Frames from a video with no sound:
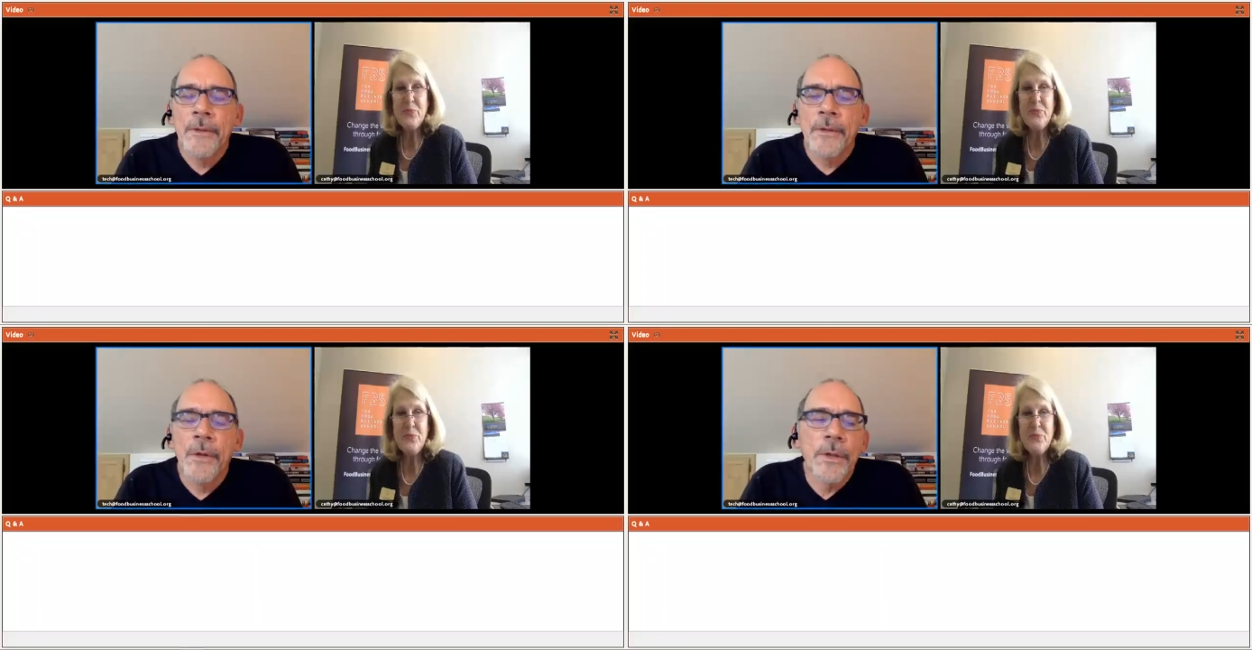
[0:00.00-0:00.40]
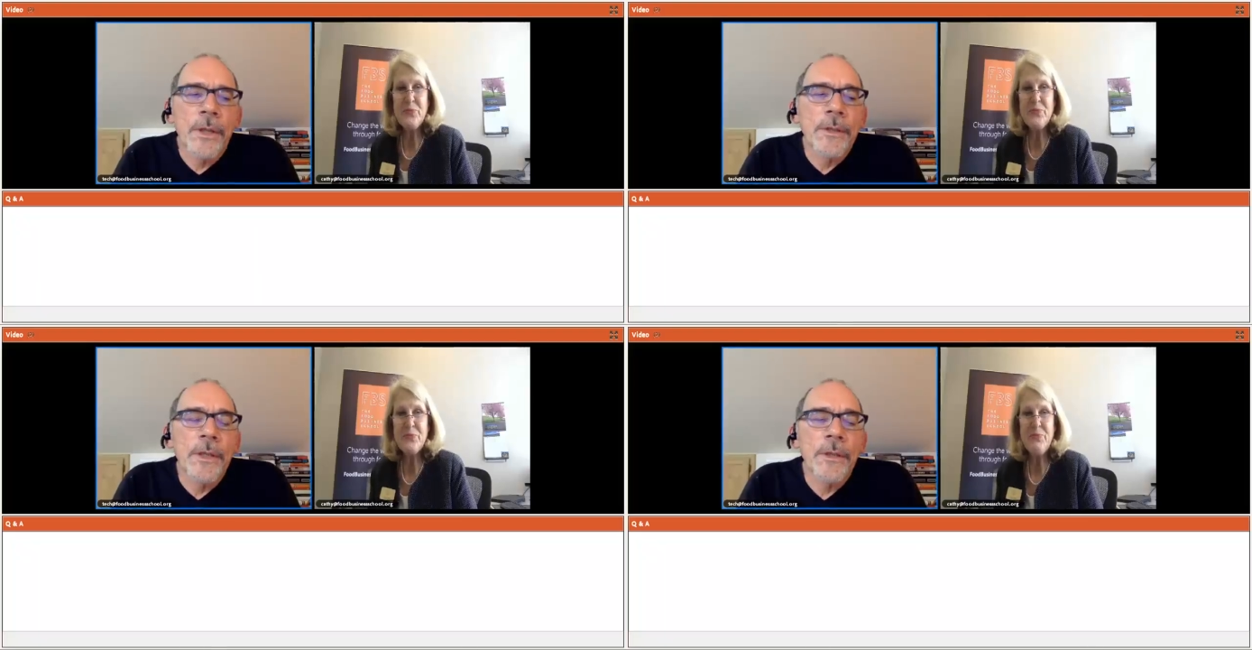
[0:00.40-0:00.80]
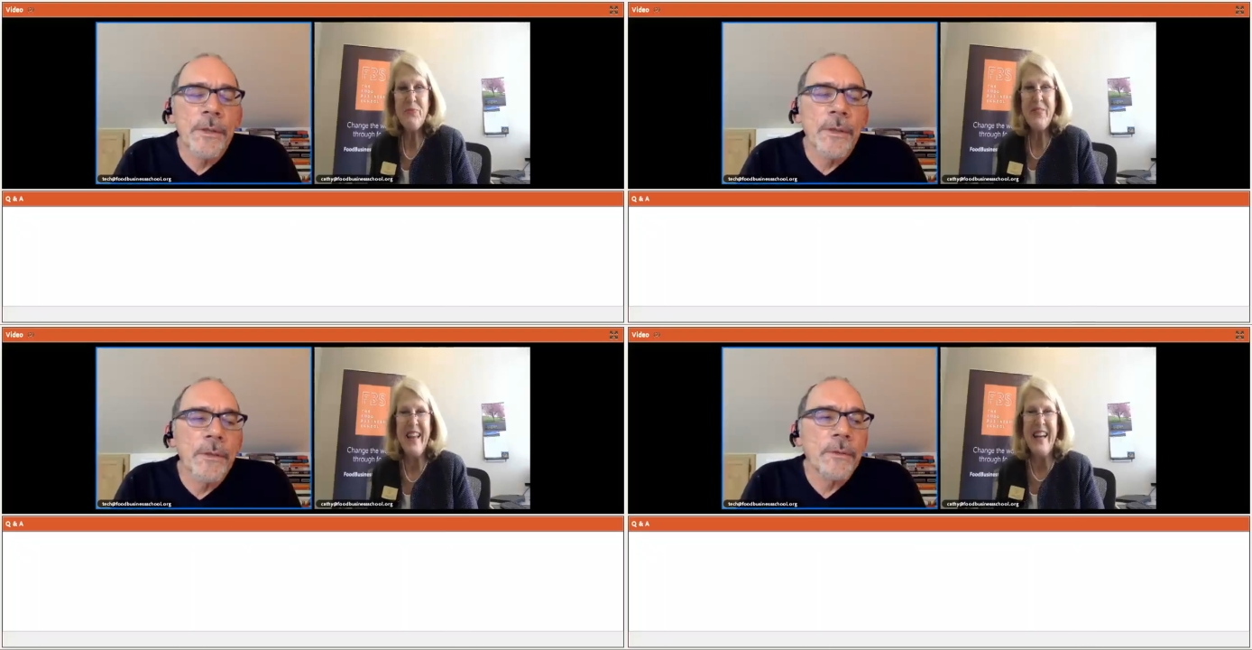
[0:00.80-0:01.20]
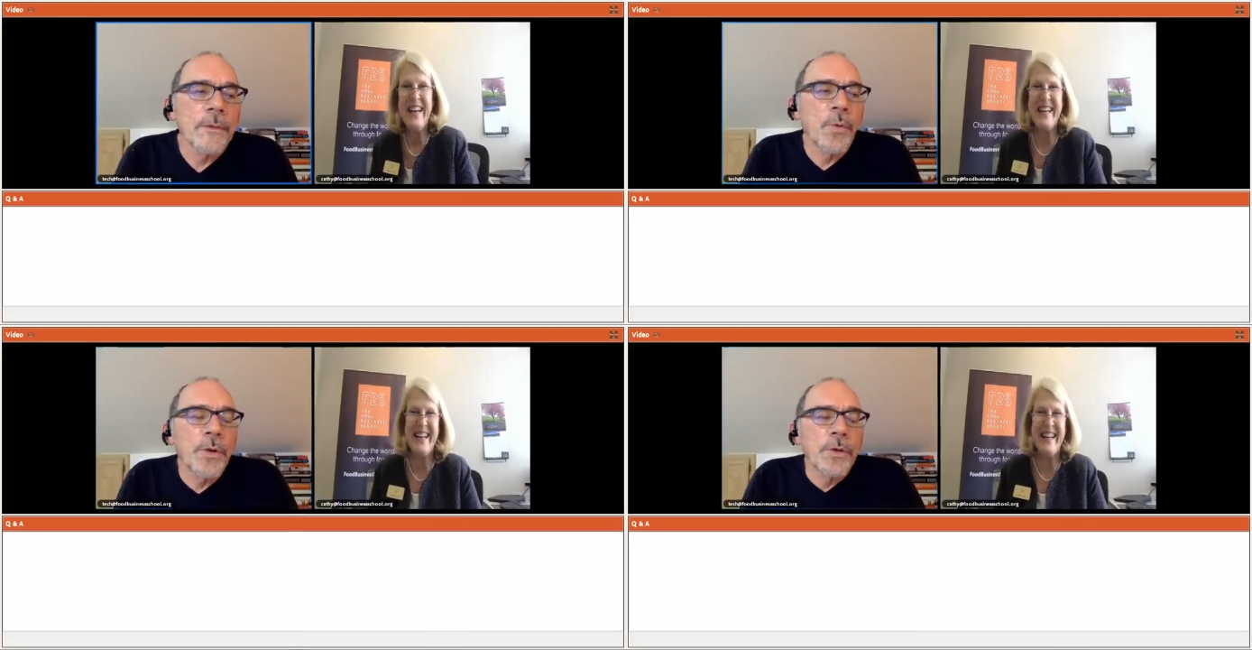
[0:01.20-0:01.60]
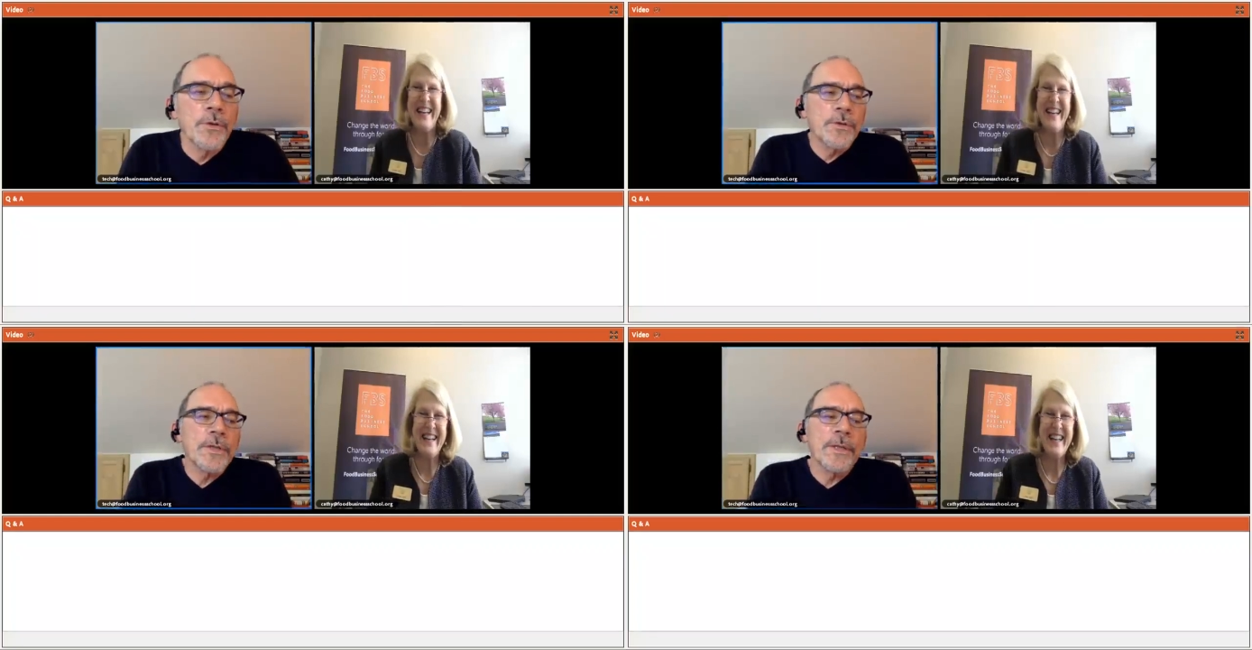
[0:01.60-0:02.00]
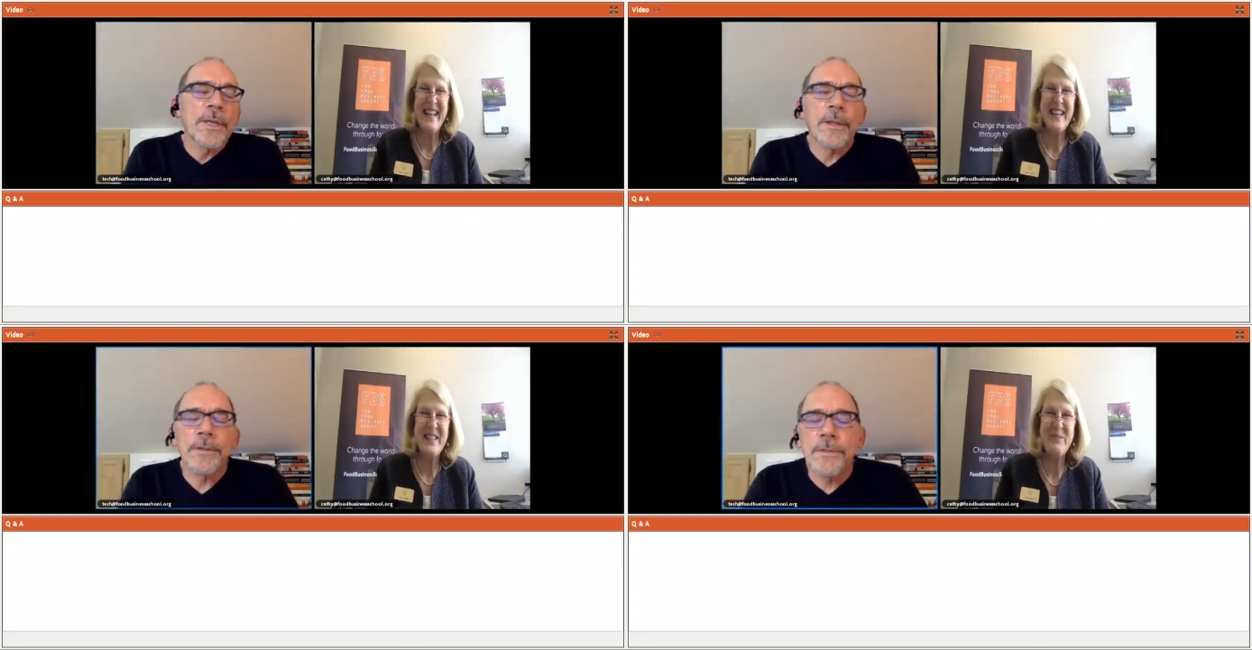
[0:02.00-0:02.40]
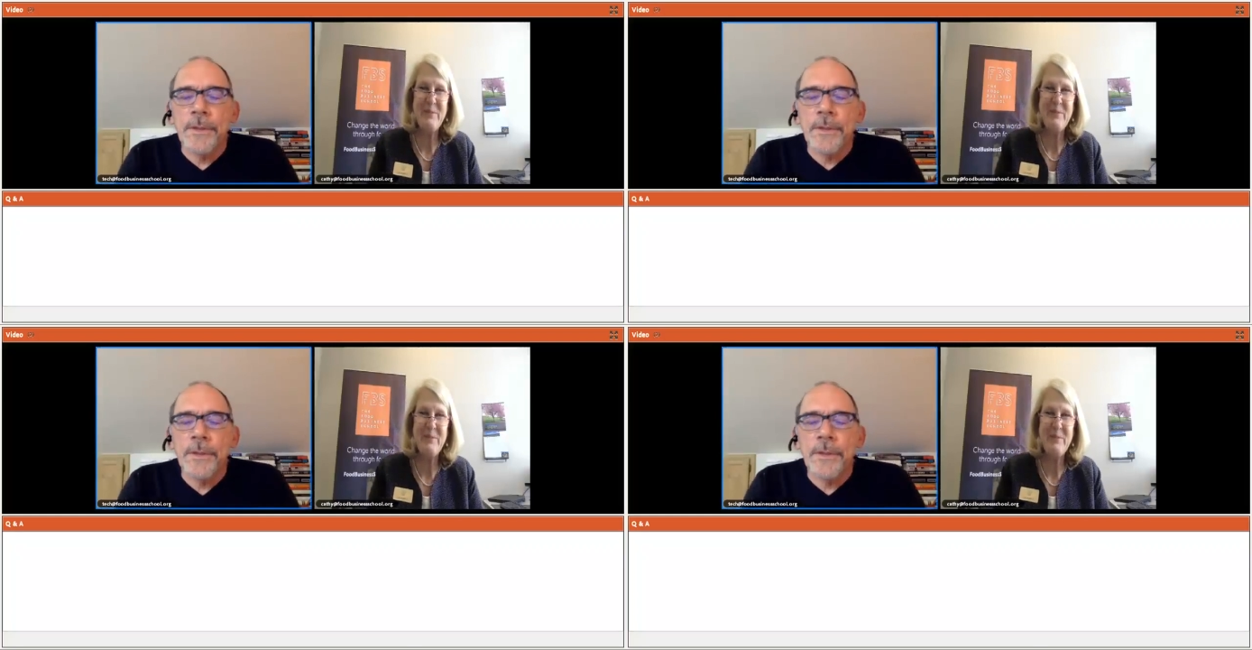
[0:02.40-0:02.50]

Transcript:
Speaker 1: no, the, the where you do see that,